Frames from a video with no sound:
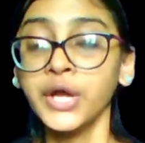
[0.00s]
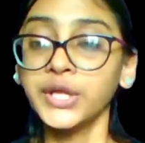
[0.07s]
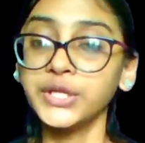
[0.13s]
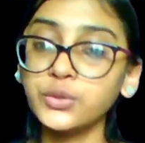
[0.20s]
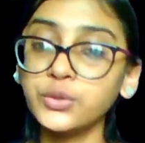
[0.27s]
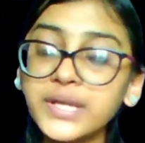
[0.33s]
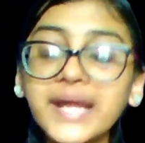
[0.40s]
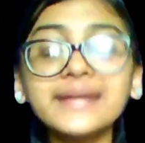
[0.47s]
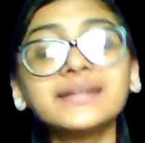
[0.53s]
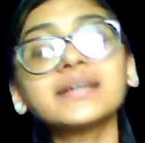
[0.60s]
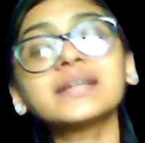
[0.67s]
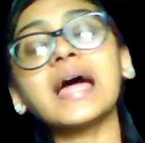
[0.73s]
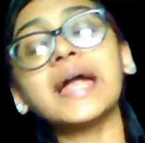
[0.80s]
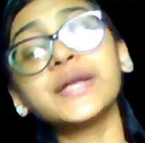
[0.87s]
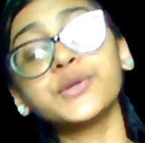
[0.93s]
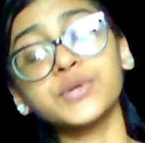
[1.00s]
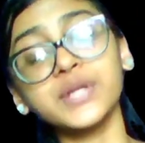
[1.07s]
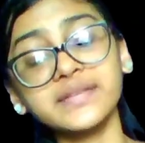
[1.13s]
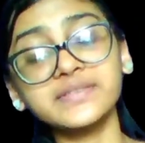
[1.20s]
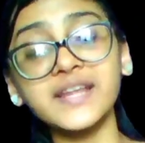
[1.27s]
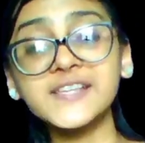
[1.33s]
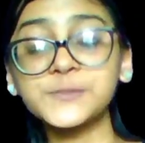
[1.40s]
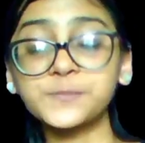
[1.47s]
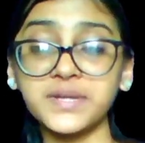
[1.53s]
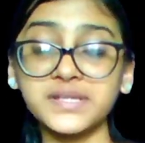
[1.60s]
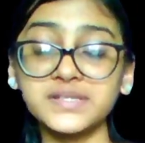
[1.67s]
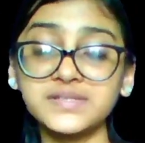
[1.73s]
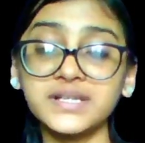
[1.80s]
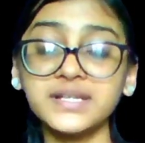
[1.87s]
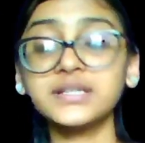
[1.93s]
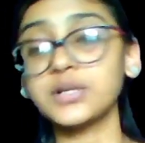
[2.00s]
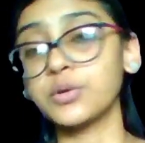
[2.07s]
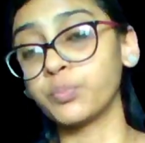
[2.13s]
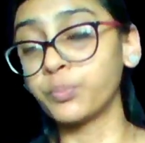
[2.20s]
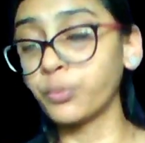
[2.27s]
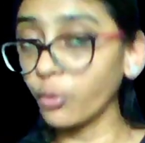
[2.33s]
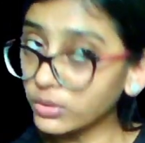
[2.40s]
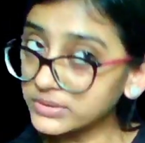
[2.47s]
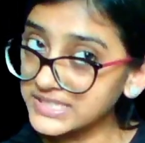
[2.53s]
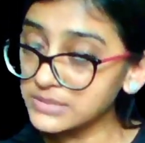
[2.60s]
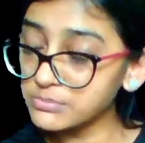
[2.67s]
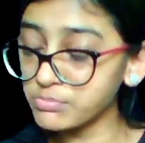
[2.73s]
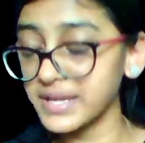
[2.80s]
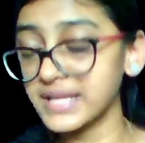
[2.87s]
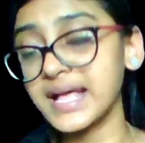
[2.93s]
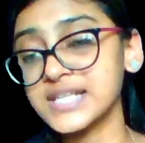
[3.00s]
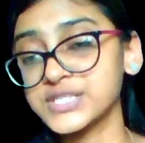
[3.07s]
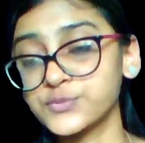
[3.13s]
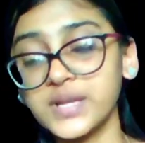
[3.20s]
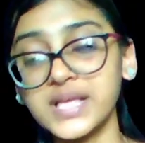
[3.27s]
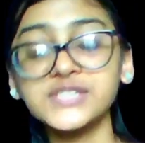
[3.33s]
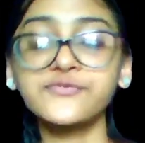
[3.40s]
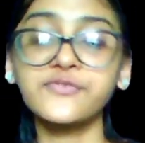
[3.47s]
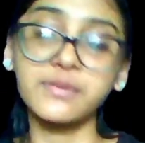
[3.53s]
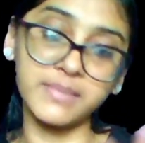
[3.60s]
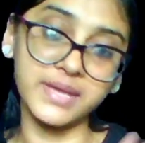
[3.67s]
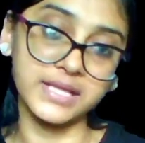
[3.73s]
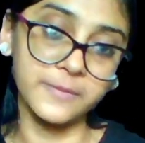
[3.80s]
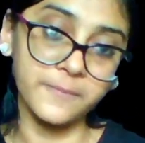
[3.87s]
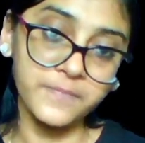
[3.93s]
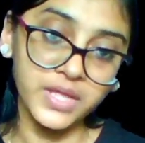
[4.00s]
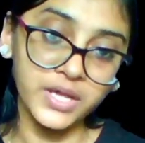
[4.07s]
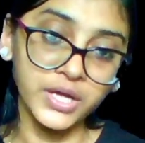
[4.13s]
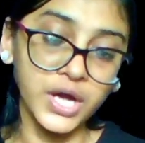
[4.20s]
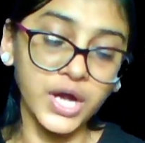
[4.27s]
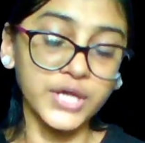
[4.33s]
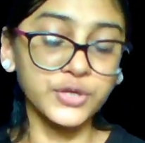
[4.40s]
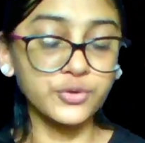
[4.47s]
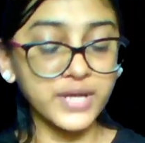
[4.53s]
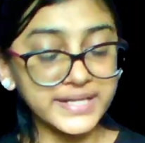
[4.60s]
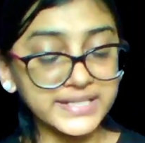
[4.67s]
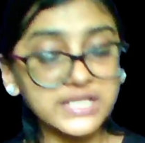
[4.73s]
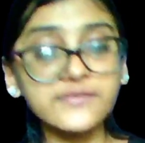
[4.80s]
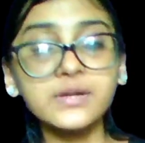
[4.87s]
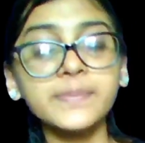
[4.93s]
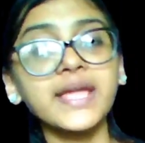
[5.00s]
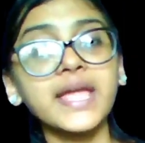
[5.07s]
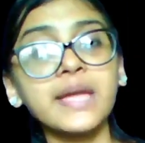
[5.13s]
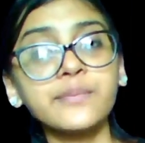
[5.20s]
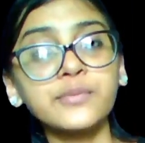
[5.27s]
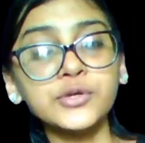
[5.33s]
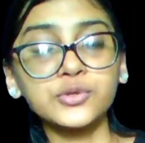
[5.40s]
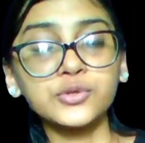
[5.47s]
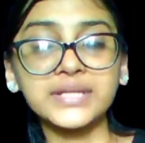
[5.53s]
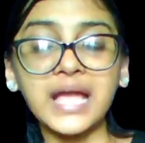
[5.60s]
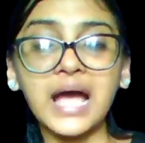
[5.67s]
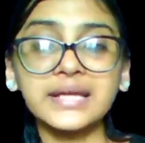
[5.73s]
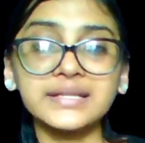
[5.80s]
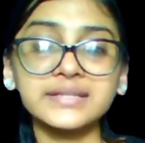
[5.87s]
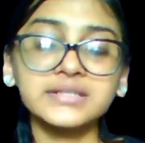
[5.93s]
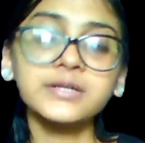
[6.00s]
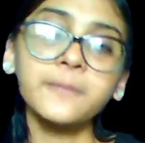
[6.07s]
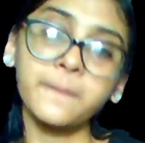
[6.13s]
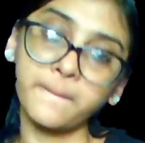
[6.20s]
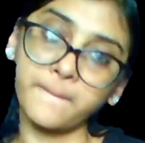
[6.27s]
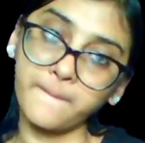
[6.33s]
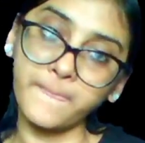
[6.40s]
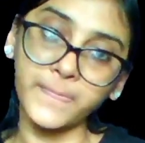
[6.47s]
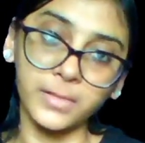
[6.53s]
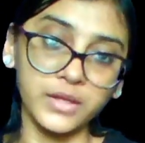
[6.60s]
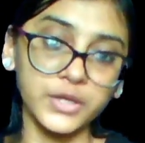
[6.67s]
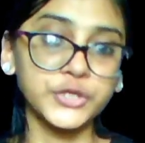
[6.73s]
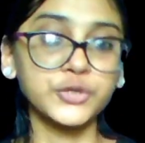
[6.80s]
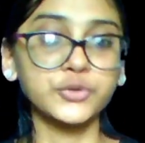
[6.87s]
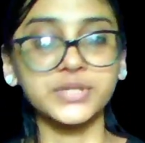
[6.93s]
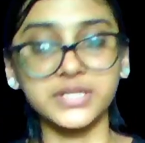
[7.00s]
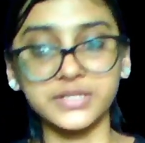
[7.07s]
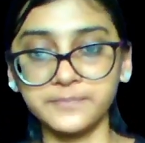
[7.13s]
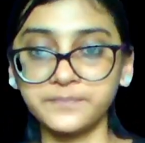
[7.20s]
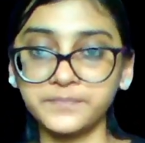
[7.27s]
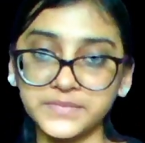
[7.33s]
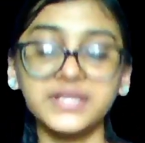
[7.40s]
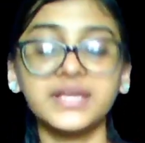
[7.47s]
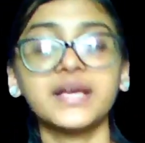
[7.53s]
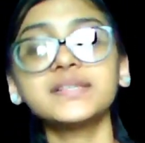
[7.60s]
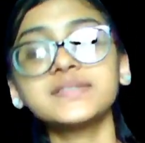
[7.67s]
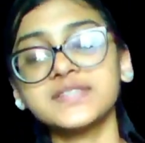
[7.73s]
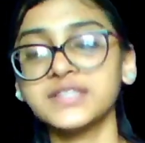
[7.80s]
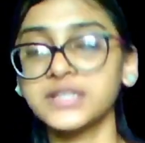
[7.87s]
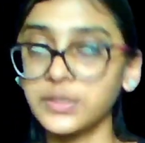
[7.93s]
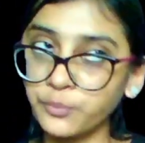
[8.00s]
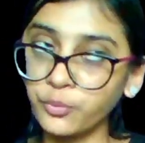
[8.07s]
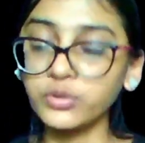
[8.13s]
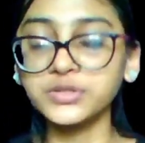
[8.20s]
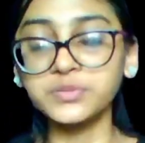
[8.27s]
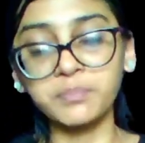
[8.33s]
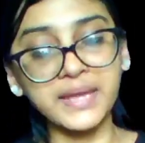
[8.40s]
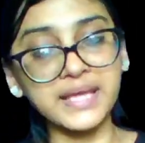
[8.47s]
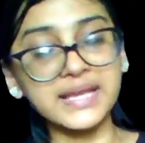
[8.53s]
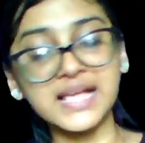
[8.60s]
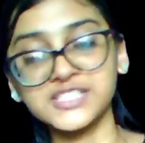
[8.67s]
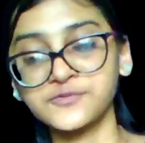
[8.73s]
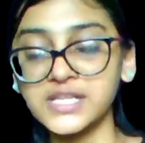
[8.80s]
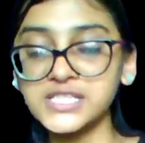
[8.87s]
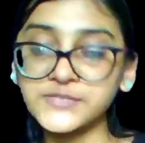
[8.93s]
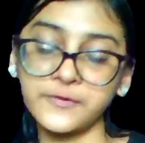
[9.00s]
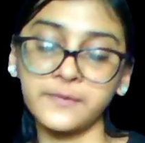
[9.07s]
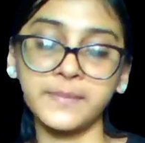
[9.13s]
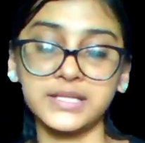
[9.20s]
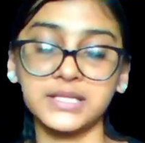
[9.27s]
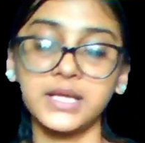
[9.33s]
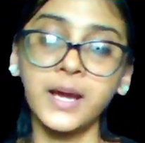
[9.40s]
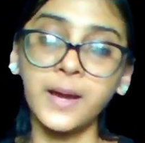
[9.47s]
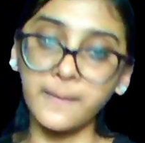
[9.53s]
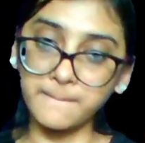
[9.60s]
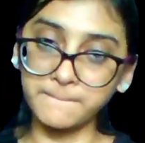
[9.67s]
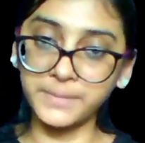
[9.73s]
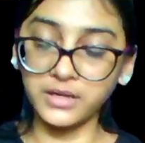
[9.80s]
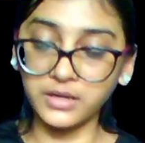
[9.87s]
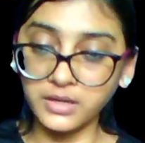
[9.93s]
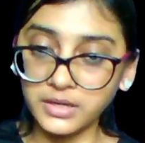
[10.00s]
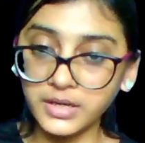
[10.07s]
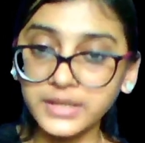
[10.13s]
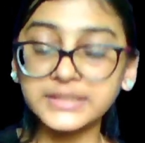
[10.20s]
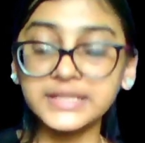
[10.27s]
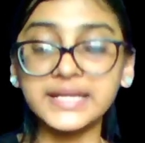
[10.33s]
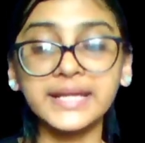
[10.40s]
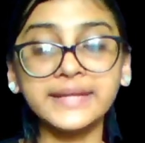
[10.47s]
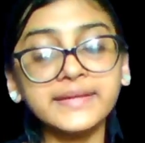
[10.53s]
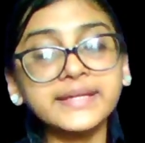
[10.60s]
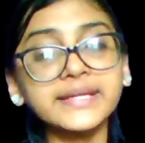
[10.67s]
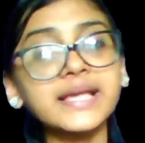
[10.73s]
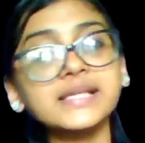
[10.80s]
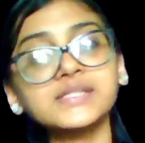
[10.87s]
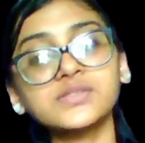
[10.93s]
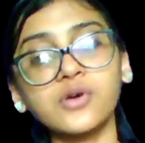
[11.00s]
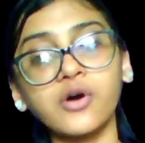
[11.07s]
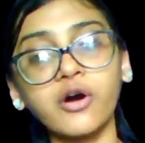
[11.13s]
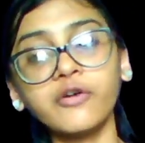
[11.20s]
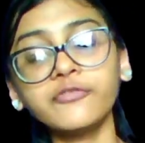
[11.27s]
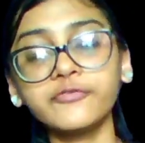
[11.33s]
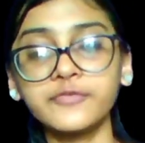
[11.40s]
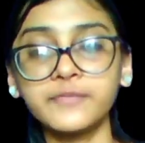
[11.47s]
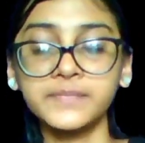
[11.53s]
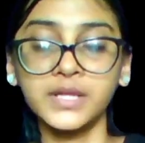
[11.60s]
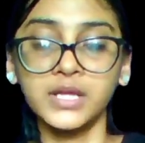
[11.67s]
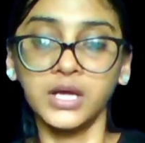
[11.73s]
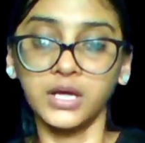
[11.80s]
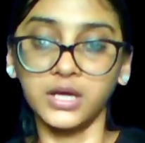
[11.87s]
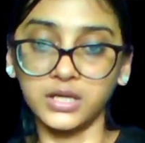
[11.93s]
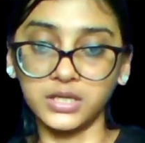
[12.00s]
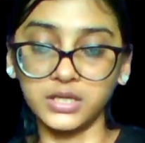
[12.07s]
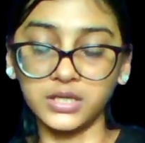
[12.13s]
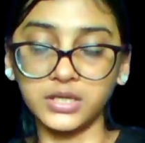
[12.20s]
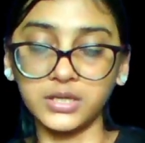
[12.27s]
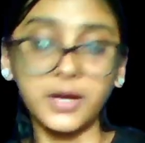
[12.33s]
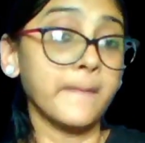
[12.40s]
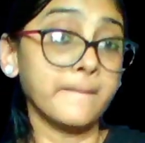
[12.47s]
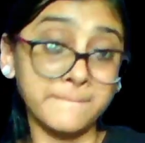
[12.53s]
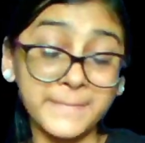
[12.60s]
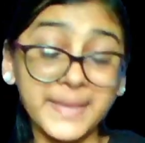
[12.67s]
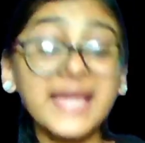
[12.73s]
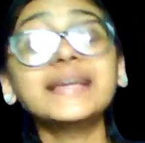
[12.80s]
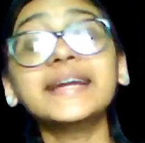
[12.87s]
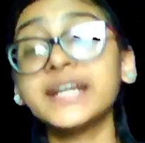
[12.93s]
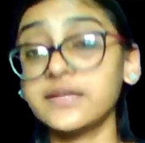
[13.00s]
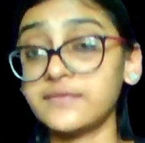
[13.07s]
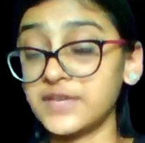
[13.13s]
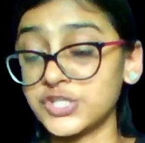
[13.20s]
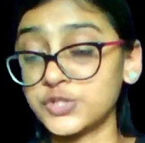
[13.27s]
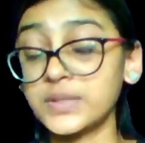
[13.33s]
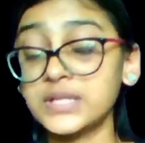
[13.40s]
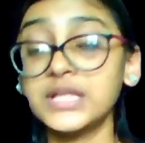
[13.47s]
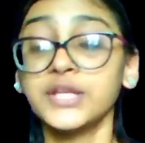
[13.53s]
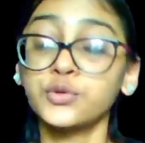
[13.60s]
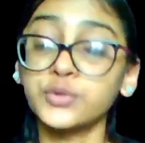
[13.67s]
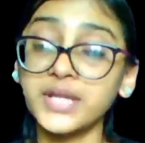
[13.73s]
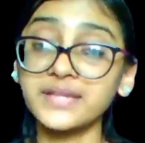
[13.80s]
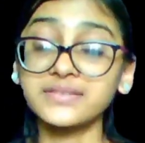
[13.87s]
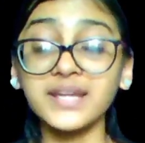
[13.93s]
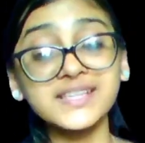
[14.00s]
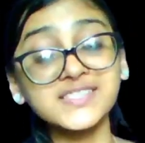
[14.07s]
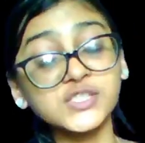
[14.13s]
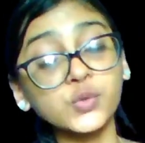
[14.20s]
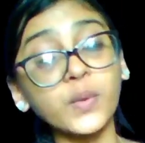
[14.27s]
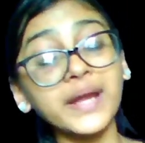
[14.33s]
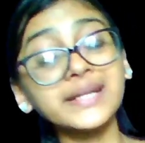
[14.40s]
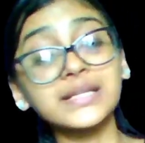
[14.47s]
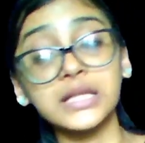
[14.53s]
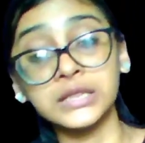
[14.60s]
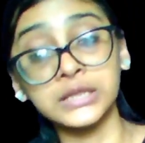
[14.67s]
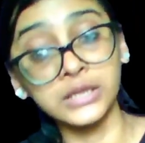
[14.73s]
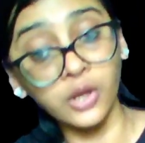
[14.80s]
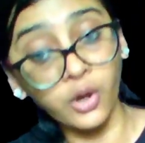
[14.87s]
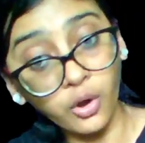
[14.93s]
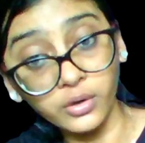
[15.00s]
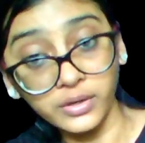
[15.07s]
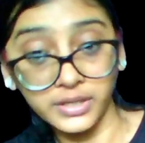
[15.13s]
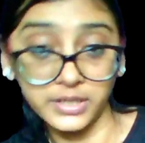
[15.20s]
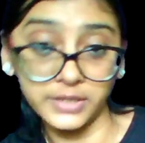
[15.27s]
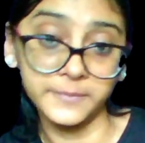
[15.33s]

ureter and urethra is present both in male as well as female. Ureter will be able to carry the urine, yes, in the both male as well as female. But in the case of male individual, urethra is quite long